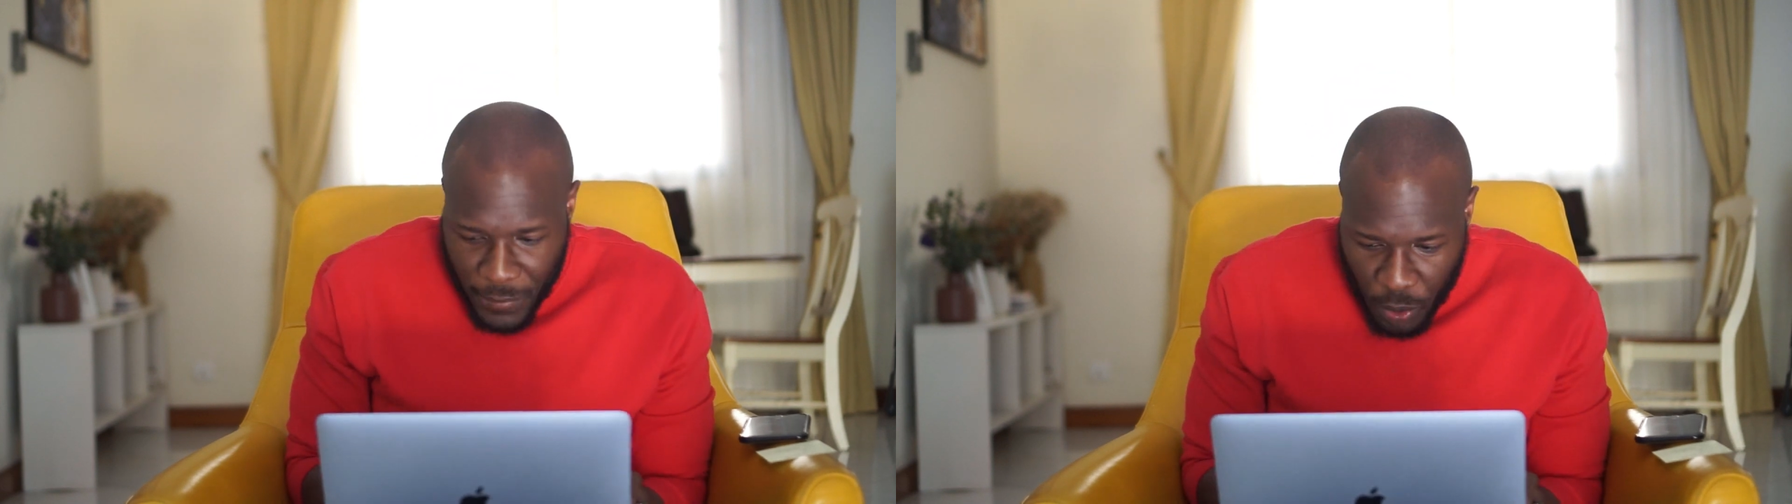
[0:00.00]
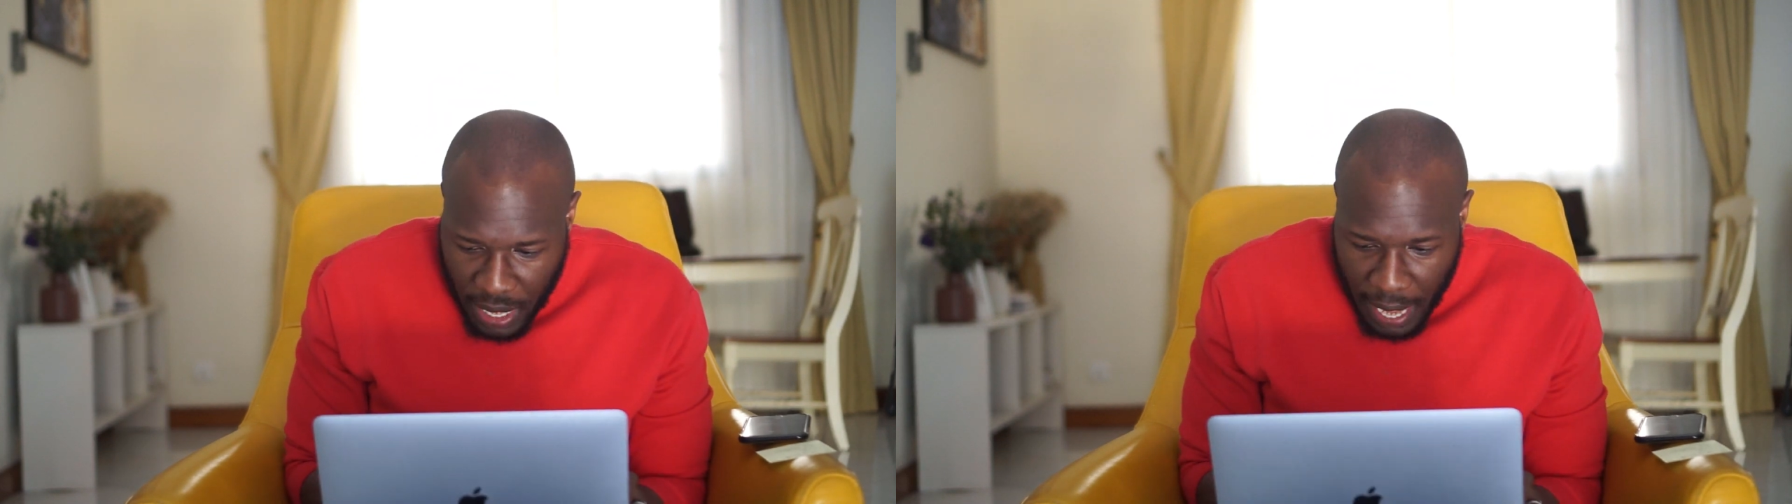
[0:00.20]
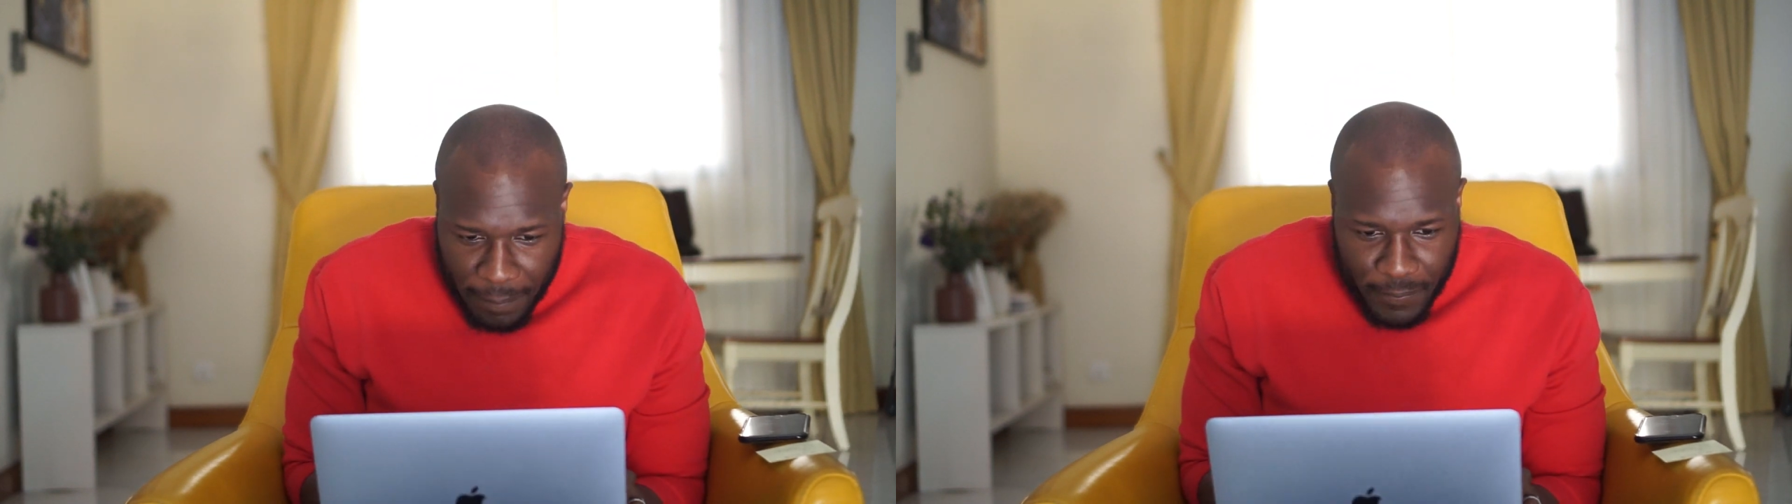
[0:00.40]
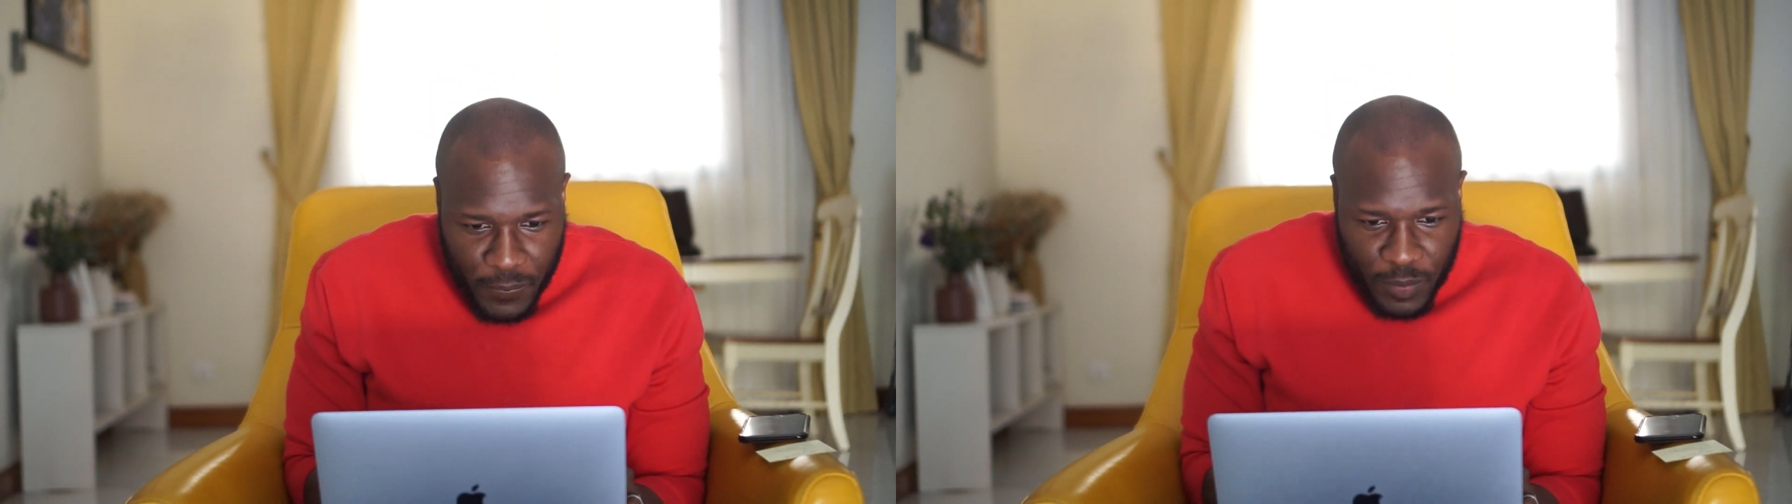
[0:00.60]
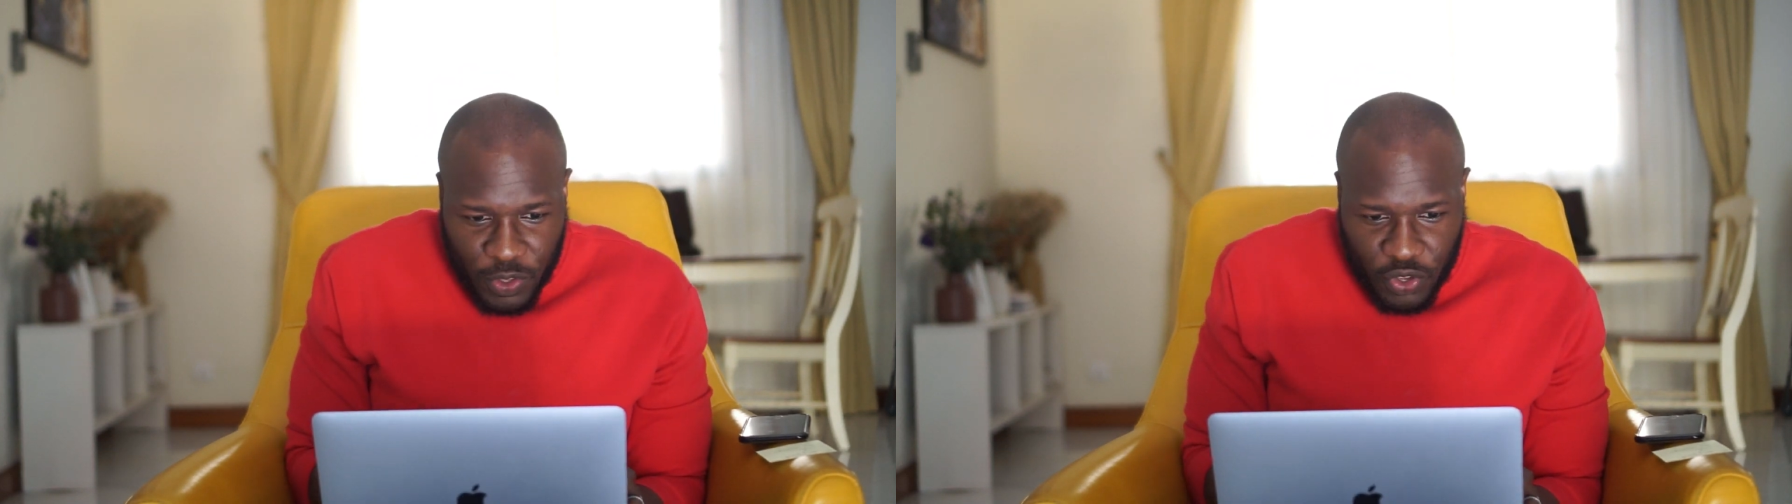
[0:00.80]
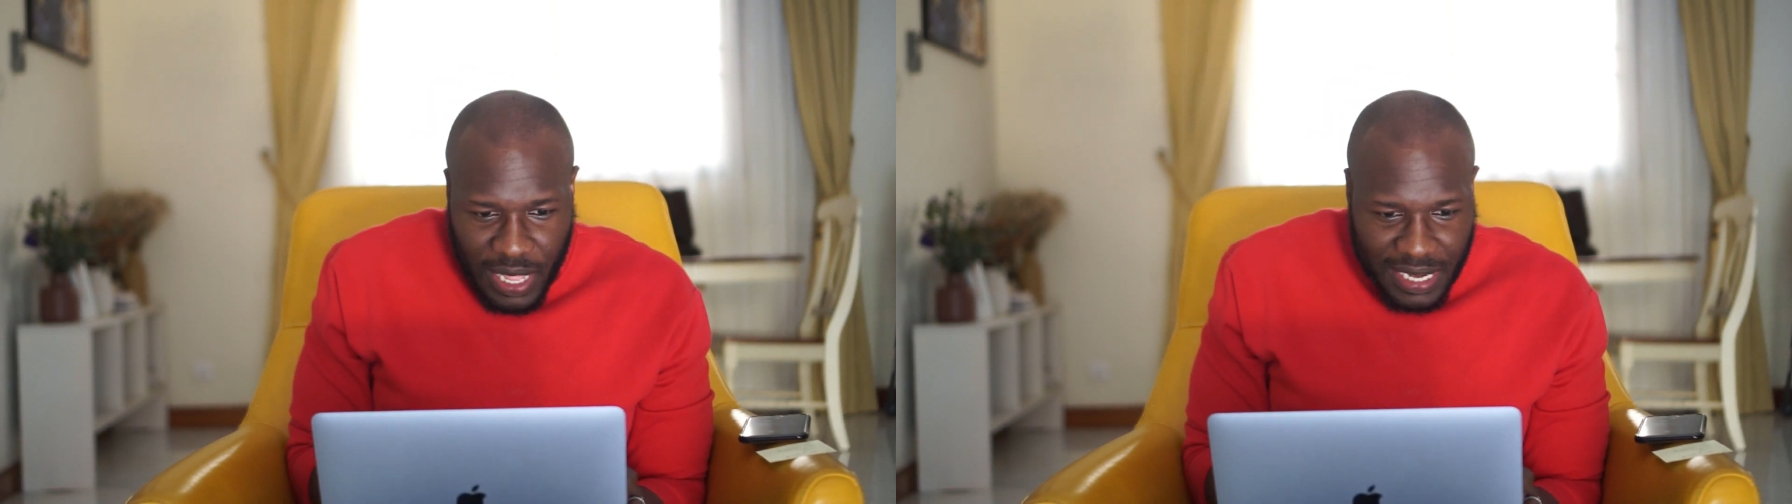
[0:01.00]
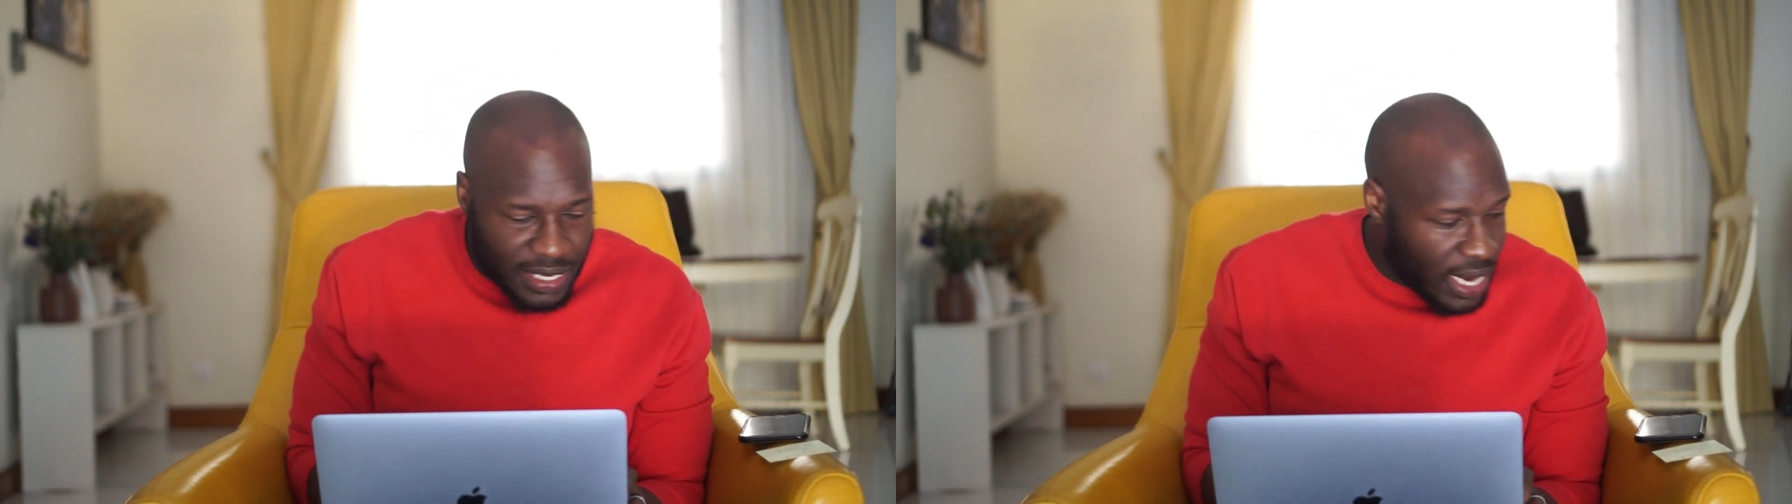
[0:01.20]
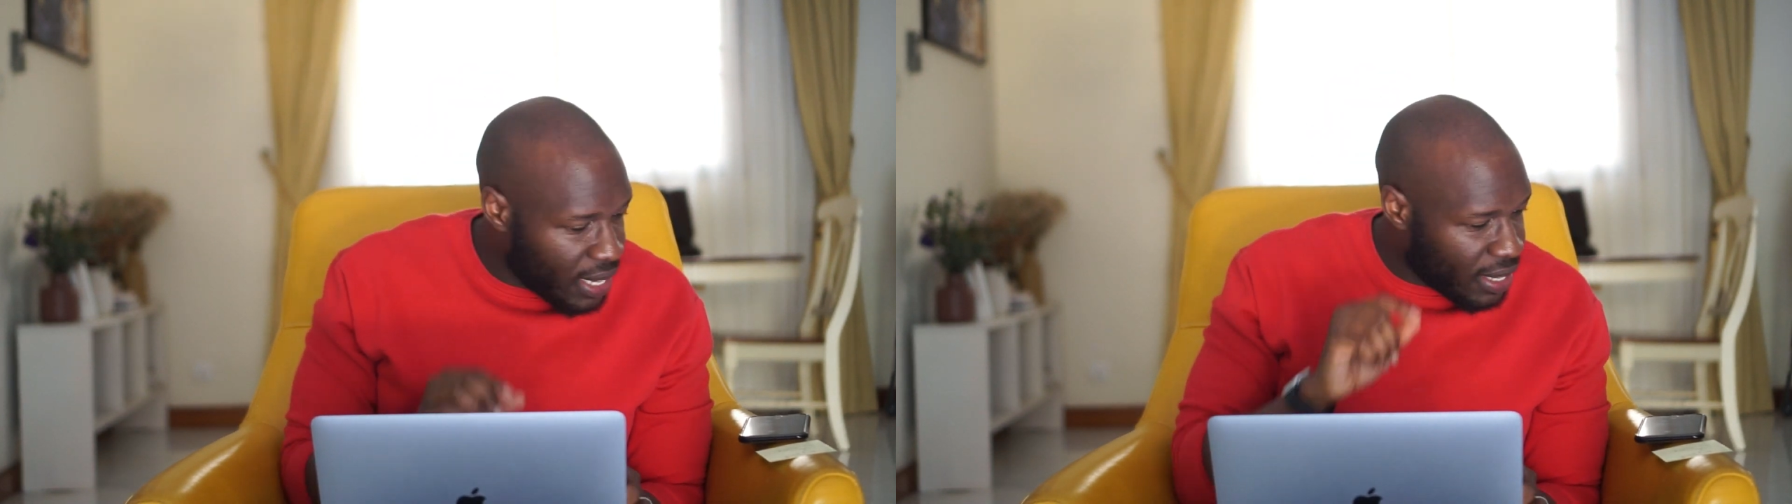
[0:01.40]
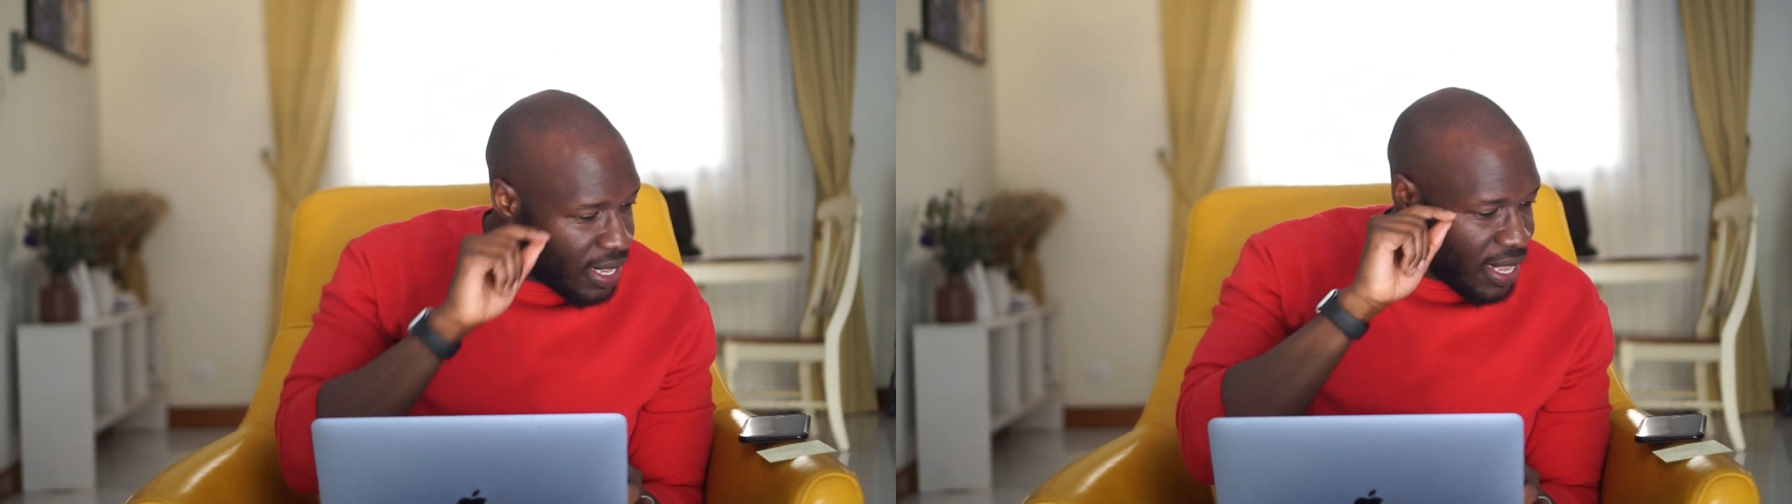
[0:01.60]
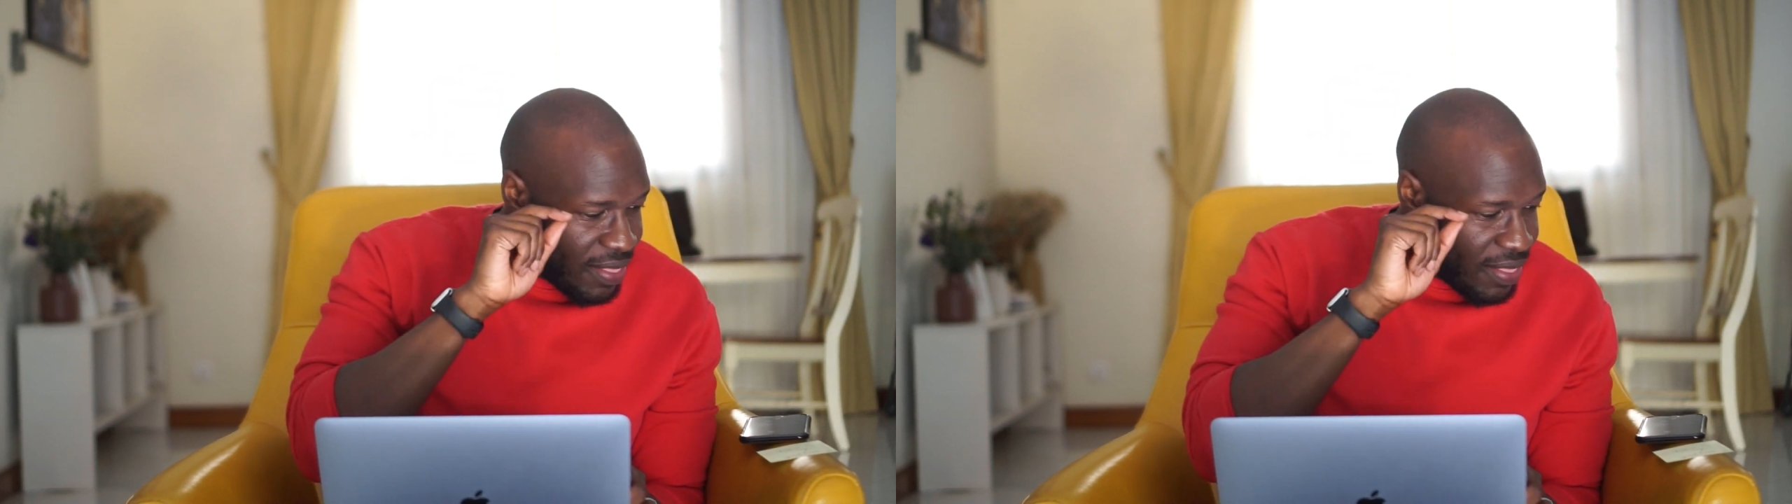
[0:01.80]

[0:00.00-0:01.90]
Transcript: Okay, so that's done.